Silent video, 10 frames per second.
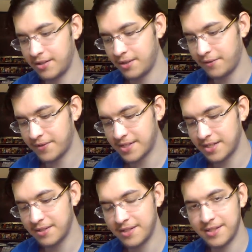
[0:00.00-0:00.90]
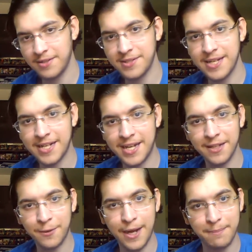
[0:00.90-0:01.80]
I don't know if it's gonna, you know, it's not a
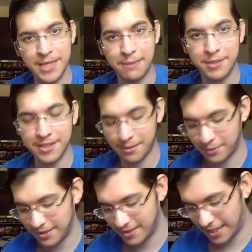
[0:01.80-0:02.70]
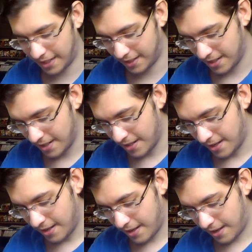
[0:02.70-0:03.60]
killer app type of thing, but yeah.
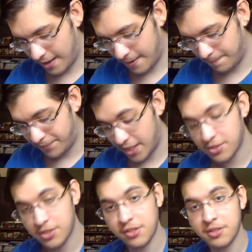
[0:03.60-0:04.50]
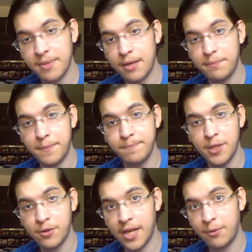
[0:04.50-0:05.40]
They also talked about
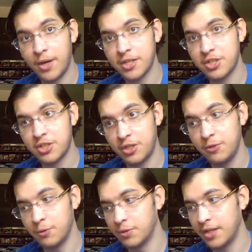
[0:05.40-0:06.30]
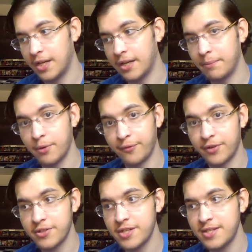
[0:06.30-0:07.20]
Yokai Watch 2, both
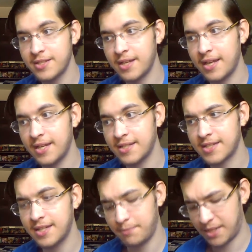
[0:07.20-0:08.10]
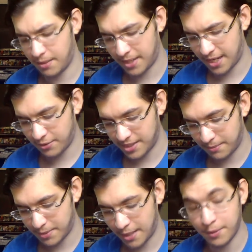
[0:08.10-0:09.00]
versions, and it's gonna be coming out
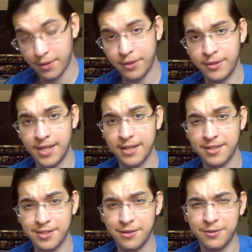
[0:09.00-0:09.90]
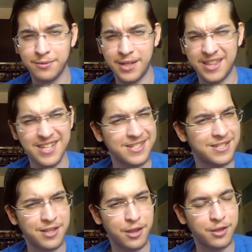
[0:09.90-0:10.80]
September 30th. So I think
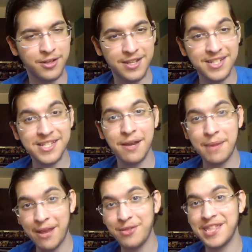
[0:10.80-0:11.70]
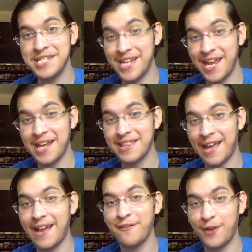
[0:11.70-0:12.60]
it's the 30th. It's coming out the day
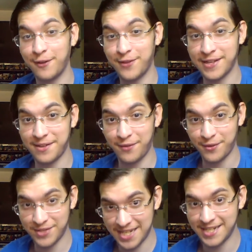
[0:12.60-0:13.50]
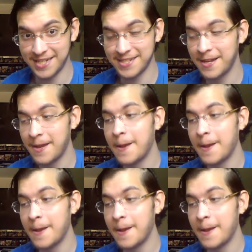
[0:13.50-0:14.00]
that Final Fantasy 15 is.